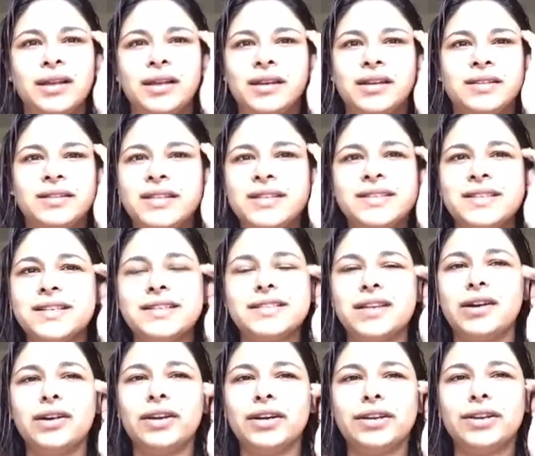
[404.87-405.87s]
These things
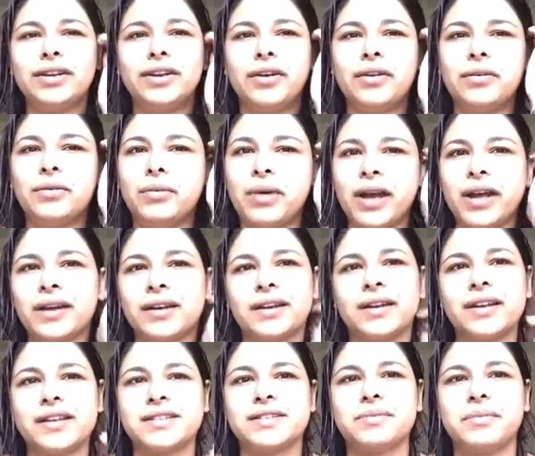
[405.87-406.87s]
aren't going to go away
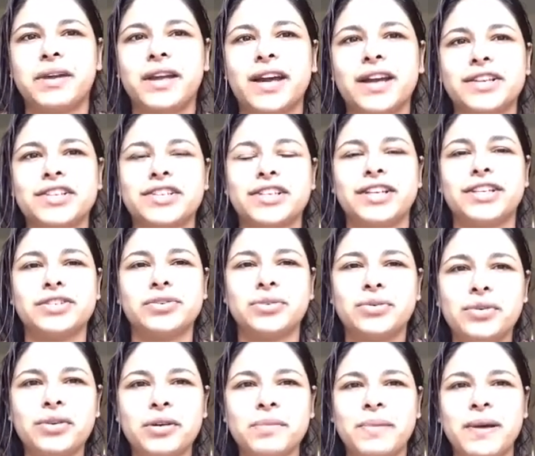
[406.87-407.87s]
unless we actually
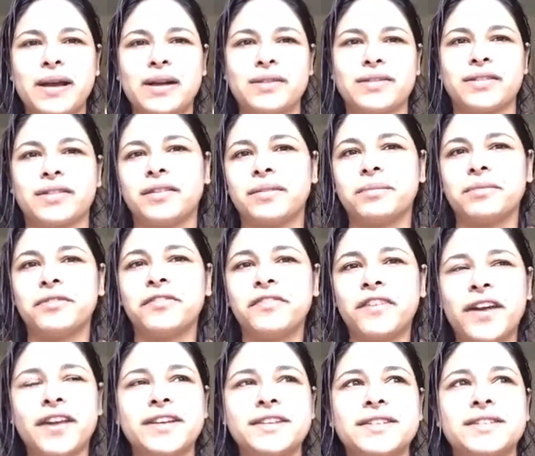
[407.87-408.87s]
talk about them,
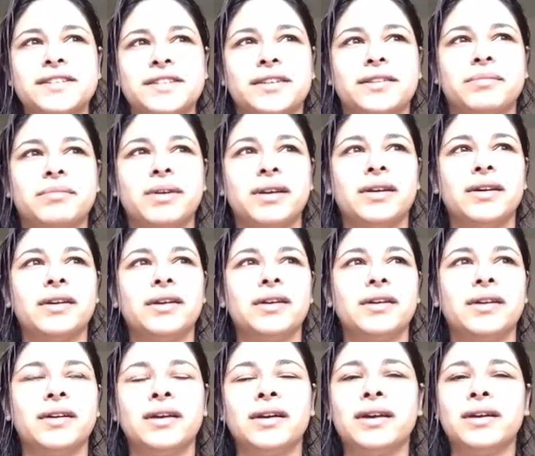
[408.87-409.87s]
face them,
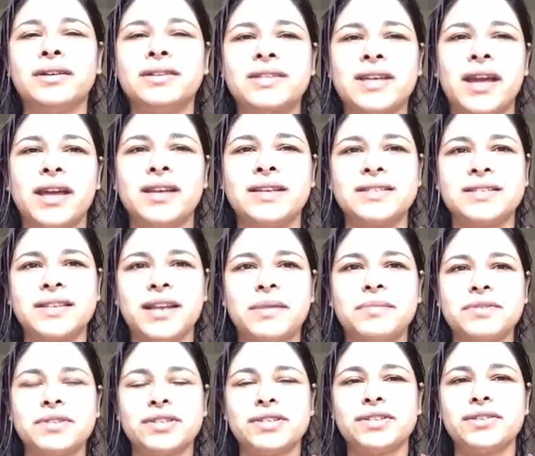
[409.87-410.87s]
and take
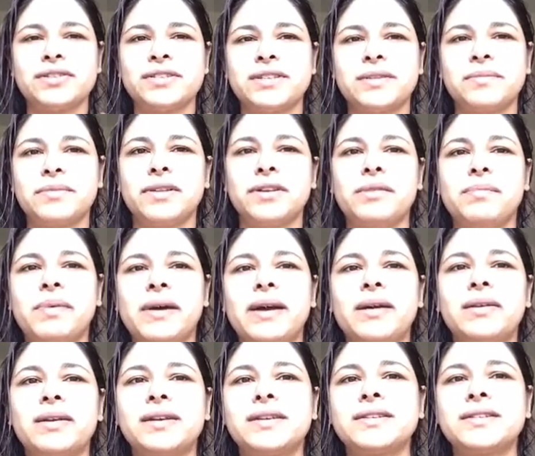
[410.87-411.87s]
steps to do something
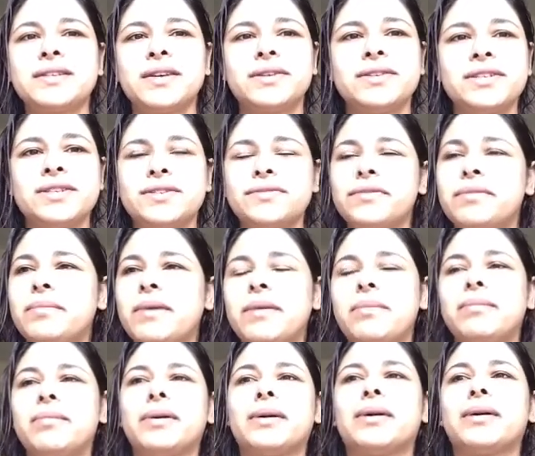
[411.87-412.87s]
about it. So just
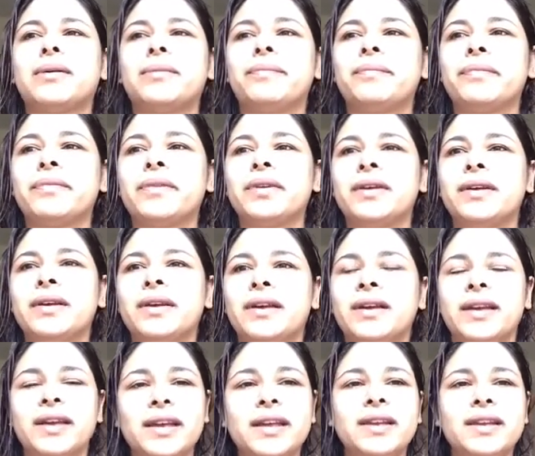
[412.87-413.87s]
remember,
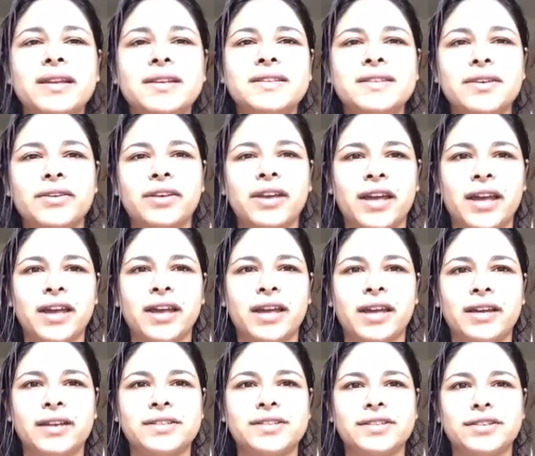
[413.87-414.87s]
it is
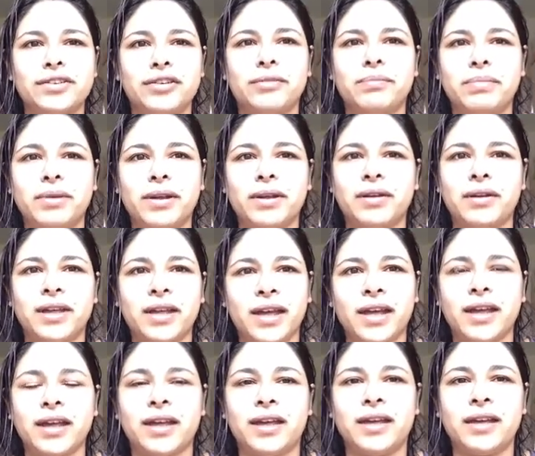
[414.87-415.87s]
okay to not be
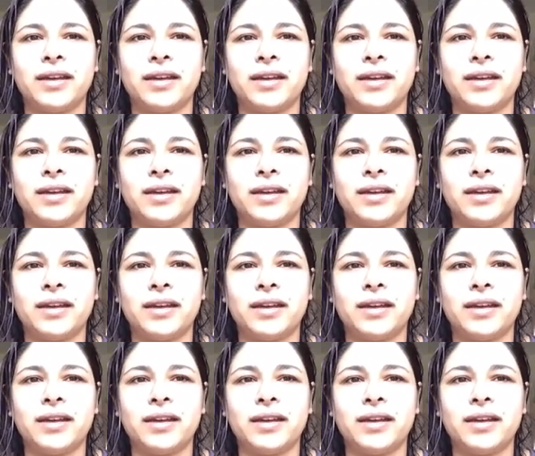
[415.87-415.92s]
okay,